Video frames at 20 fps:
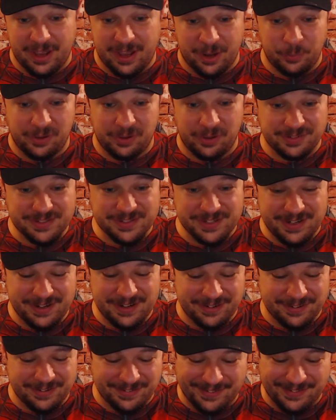Wilson
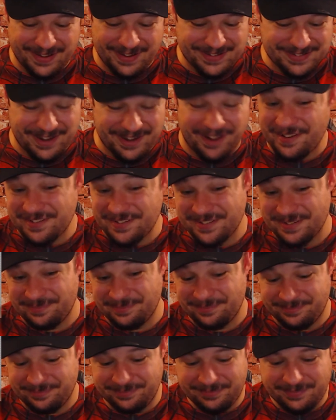here is awesome.
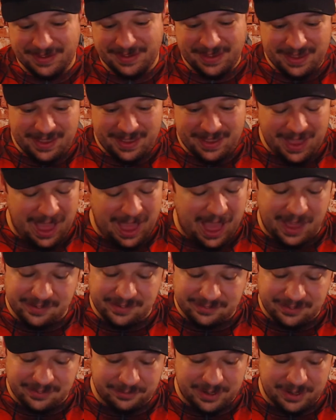I
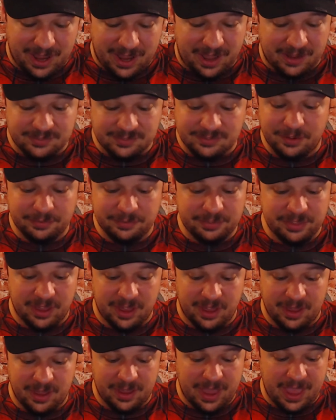love it. I love
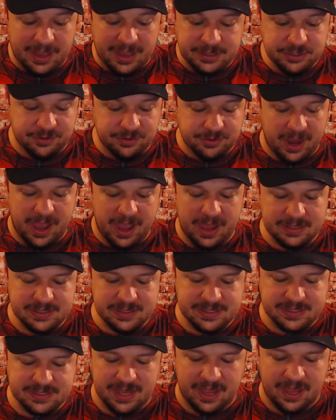the extra
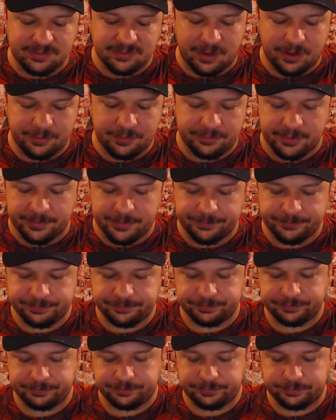heads. I love
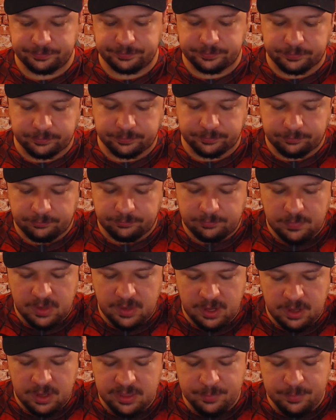
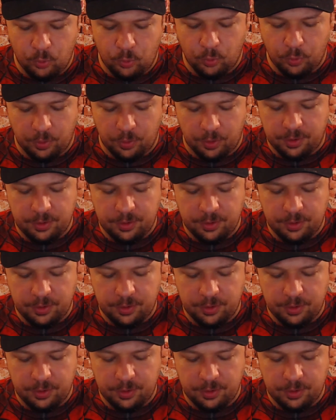the more